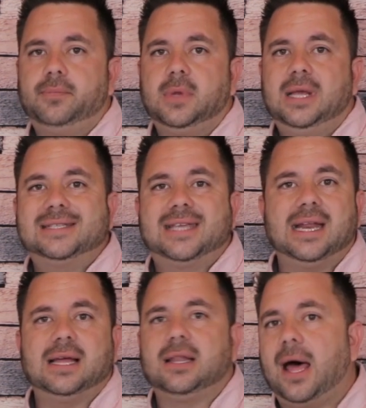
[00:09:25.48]
He's
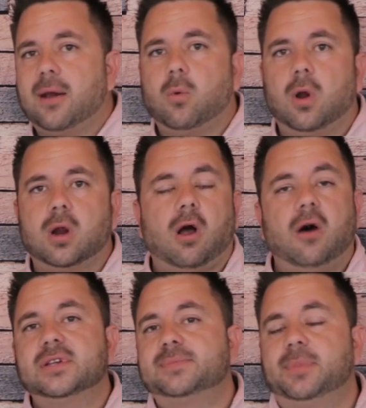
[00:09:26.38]
getting a lot of work. All
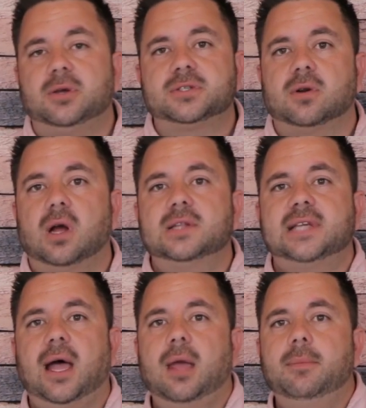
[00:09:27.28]
of his bills are on
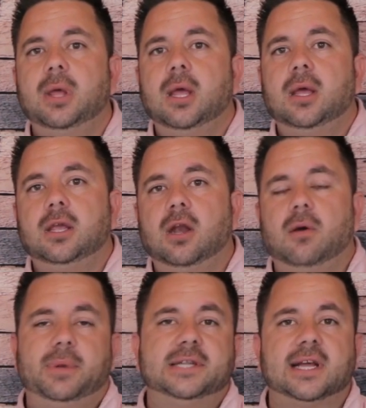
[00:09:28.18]
time,
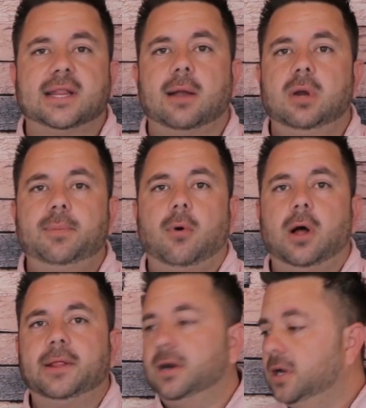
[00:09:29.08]
but he's got that repo on
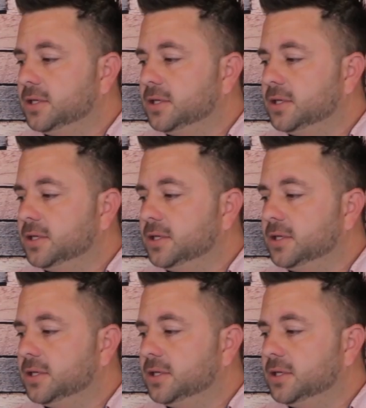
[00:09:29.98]
there.